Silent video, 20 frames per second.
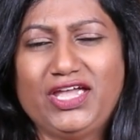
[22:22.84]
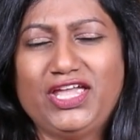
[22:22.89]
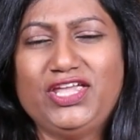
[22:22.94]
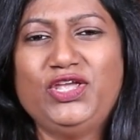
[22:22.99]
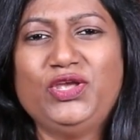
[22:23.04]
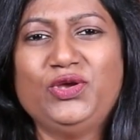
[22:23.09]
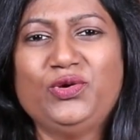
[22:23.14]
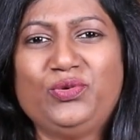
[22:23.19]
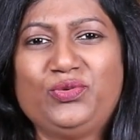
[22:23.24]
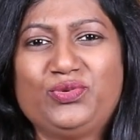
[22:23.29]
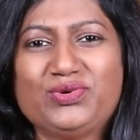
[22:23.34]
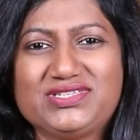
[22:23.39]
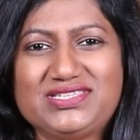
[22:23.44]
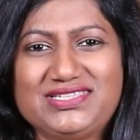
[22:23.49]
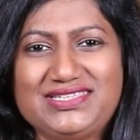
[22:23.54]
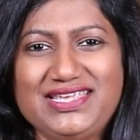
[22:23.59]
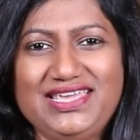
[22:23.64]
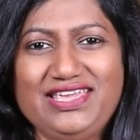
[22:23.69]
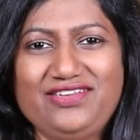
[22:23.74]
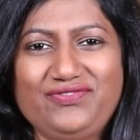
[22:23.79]
you
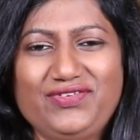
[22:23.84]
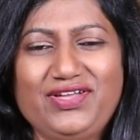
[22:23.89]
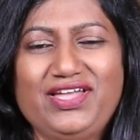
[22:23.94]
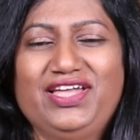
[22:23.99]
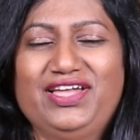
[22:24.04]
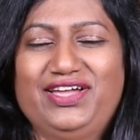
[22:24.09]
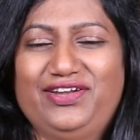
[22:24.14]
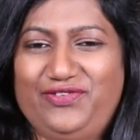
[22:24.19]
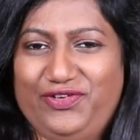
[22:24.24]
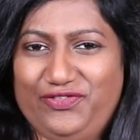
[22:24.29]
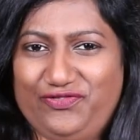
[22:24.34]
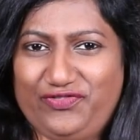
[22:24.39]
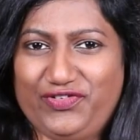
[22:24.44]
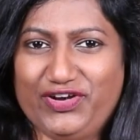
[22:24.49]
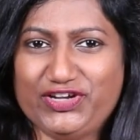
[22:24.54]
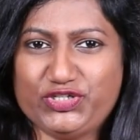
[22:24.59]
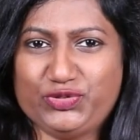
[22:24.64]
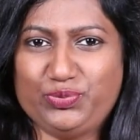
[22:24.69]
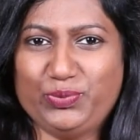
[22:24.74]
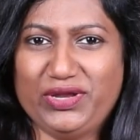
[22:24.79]
receive
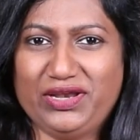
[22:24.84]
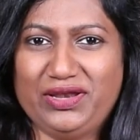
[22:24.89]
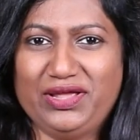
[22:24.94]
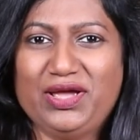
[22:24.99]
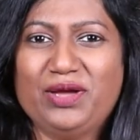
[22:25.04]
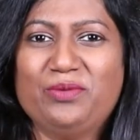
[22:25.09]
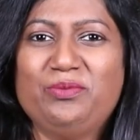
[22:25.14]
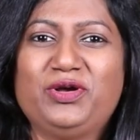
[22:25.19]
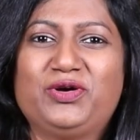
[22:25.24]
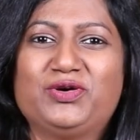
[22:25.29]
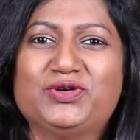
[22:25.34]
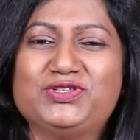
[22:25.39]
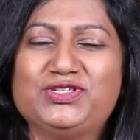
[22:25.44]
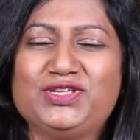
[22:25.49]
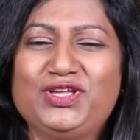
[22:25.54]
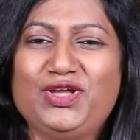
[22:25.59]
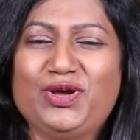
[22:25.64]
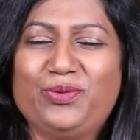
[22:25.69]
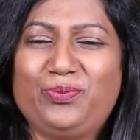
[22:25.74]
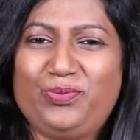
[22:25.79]
refreshment
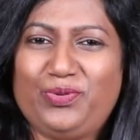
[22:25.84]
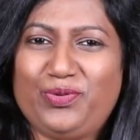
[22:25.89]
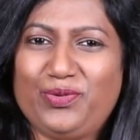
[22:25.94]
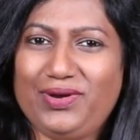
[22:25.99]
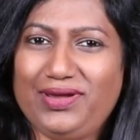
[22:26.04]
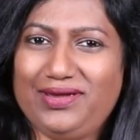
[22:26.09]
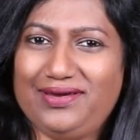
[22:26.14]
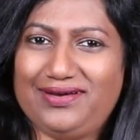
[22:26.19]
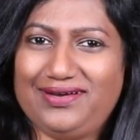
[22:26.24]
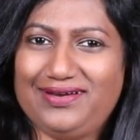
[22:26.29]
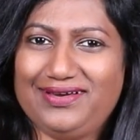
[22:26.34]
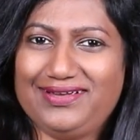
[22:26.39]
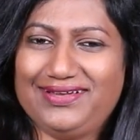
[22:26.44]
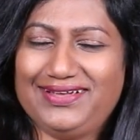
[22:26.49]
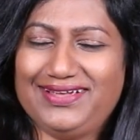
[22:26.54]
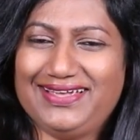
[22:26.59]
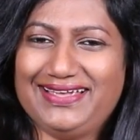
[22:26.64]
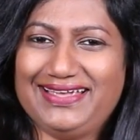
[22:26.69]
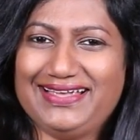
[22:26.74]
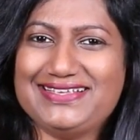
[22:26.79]
because your prayer
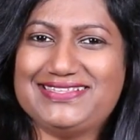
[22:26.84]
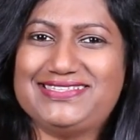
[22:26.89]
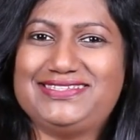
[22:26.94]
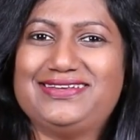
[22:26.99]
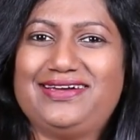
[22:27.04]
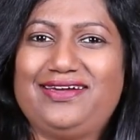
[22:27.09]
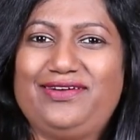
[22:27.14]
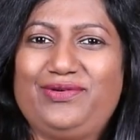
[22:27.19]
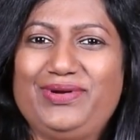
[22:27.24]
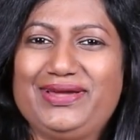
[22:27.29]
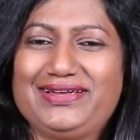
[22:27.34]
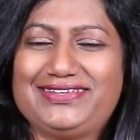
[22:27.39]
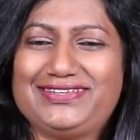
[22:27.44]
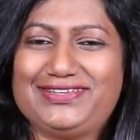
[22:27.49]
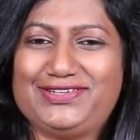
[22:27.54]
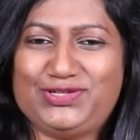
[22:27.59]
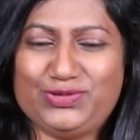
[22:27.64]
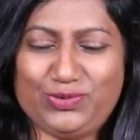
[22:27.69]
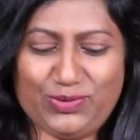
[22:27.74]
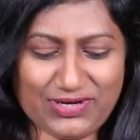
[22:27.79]
is
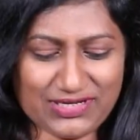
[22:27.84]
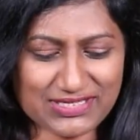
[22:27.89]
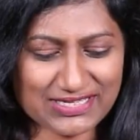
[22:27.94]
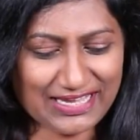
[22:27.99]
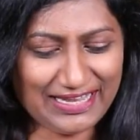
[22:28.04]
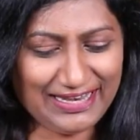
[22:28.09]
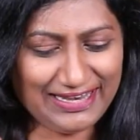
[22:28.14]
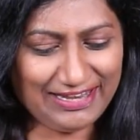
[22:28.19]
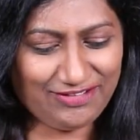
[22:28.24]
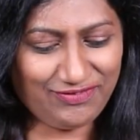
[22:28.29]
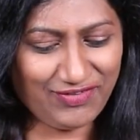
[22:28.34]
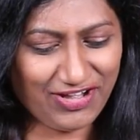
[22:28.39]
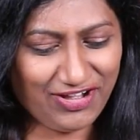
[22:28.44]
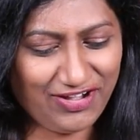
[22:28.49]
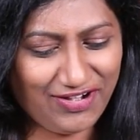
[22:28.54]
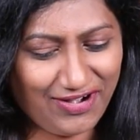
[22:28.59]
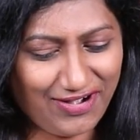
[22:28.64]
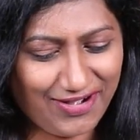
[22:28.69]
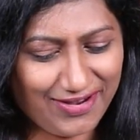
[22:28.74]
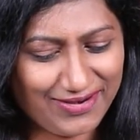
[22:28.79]
directed towards a living
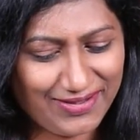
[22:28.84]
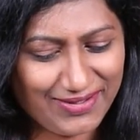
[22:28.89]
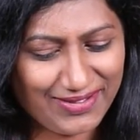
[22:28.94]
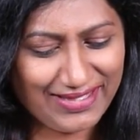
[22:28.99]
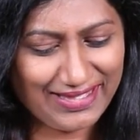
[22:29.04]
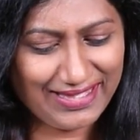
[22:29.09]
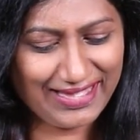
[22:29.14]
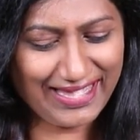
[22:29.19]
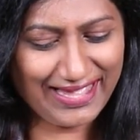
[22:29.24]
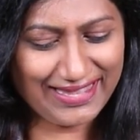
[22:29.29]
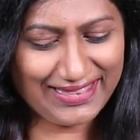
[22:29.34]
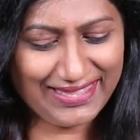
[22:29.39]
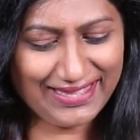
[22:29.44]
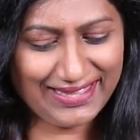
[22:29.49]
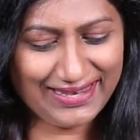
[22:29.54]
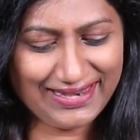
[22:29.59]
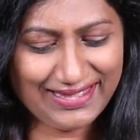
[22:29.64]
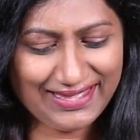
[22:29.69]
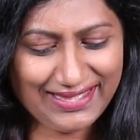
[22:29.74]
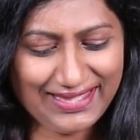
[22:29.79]
God. And
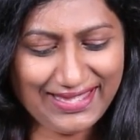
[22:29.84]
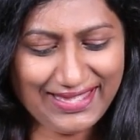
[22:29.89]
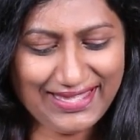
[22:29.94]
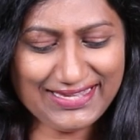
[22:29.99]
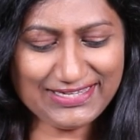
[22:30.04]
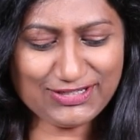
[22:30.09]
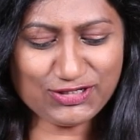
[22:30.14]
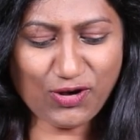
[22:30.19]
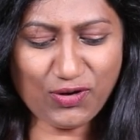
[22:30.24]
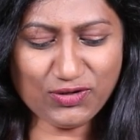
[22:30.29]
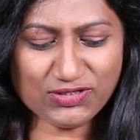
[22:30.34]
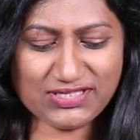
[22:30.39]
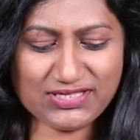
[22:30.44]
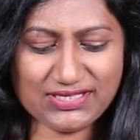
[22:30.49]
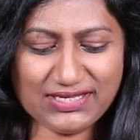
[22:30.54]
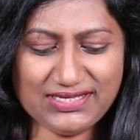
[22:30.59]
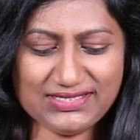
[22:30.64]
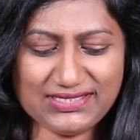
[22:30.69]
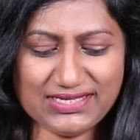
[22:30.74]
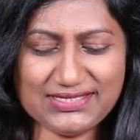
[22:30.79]
then he
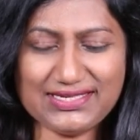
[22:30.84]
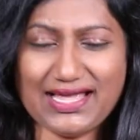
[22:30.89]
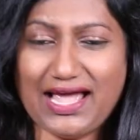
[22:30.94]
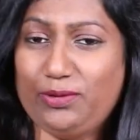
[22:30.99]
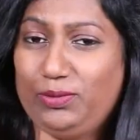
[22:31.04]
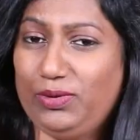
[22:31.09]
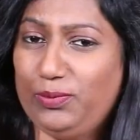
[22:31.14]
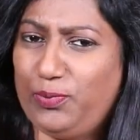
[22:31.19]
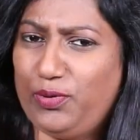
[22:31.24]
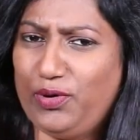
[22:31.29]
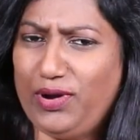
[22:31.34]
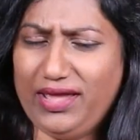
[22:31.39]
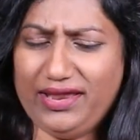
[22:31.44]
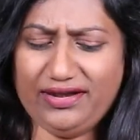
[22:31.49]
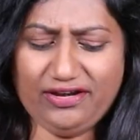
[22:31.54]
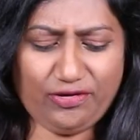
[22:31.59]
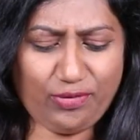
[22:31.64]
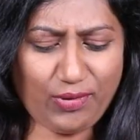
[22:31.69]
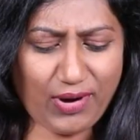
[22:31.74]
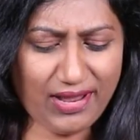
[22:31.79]
says, I will pray
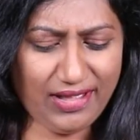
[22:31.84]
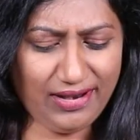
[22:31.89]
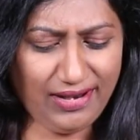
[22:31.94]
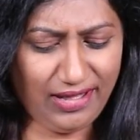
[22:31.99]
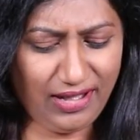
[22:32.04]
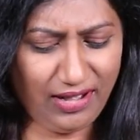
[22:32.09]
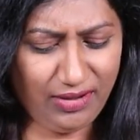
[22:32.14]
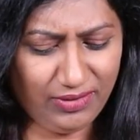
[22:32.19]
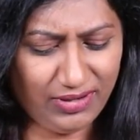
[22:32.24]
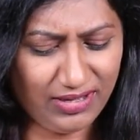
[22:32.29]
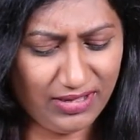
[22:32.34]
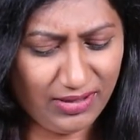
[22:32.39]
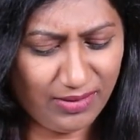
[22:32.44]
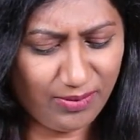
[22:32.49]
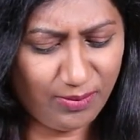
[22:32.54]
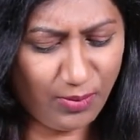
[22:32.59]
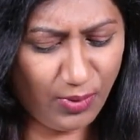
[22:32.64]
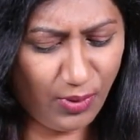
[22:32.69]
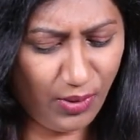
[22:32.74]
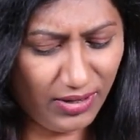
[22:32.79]
and cry aloud
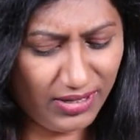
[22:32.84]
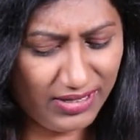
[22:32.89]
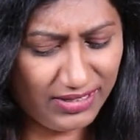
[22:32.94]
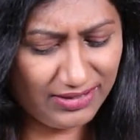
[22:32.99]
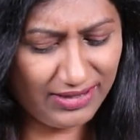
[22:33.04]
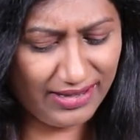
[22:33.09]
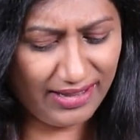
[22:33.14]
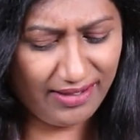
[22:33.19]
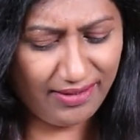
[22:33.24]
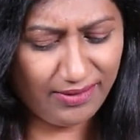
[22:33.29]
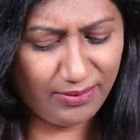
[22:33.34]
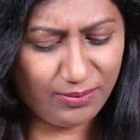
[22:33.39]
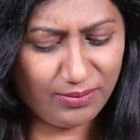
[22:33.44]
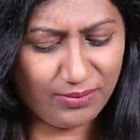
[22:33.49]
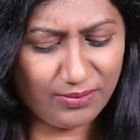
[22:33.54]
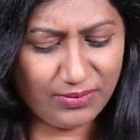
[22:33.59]
morning now.